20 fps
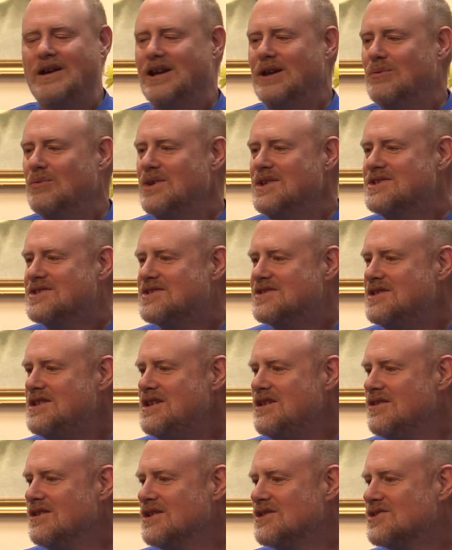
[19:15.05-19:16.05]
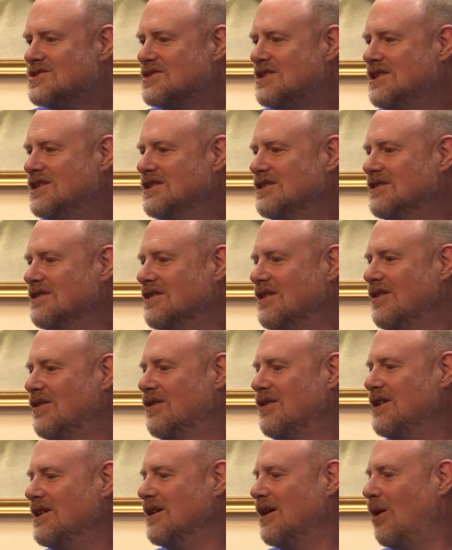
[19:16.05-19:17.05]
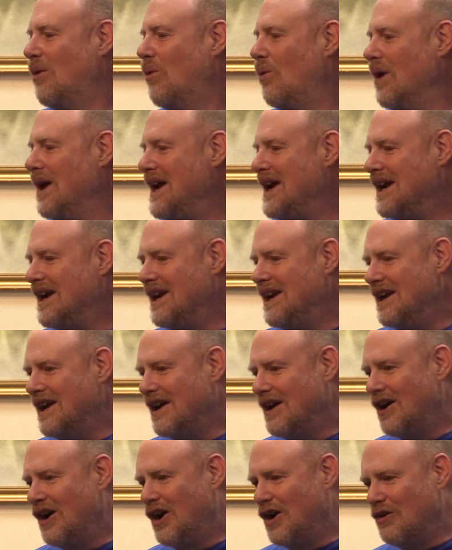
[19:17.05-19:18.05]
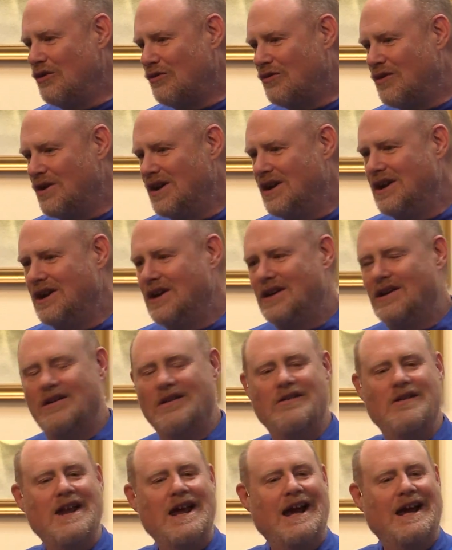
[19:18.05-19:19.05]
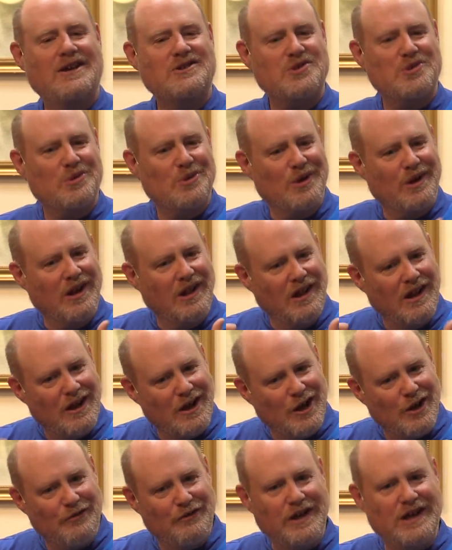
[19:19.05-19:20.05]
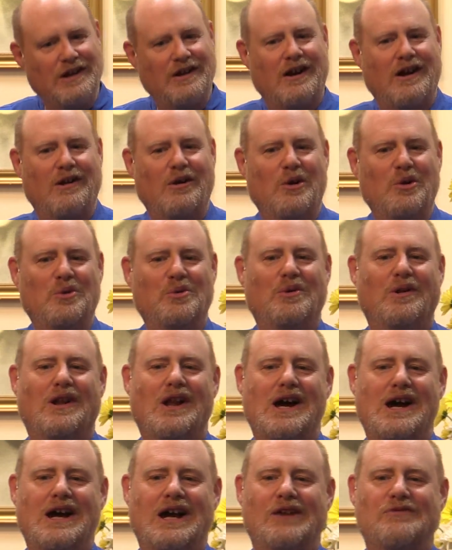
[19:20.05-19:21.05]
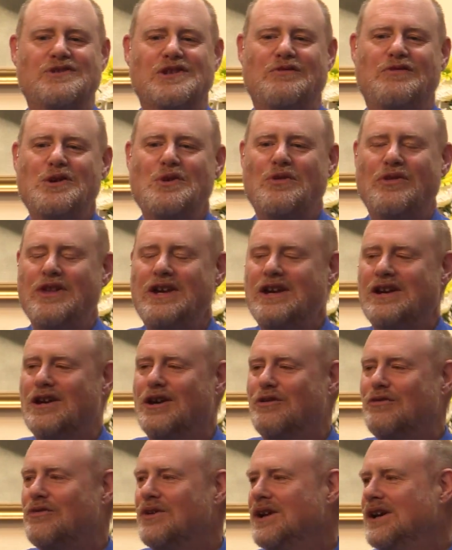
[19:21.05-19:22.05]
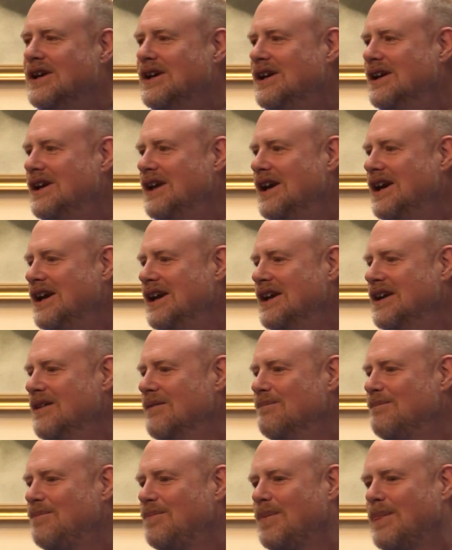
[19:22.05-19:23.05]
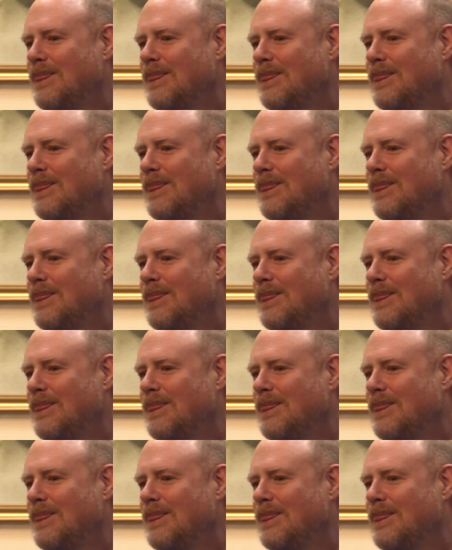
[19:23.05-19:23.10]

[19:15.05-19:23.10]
And we see this in the awakening of natural love in our own lives. If you think of a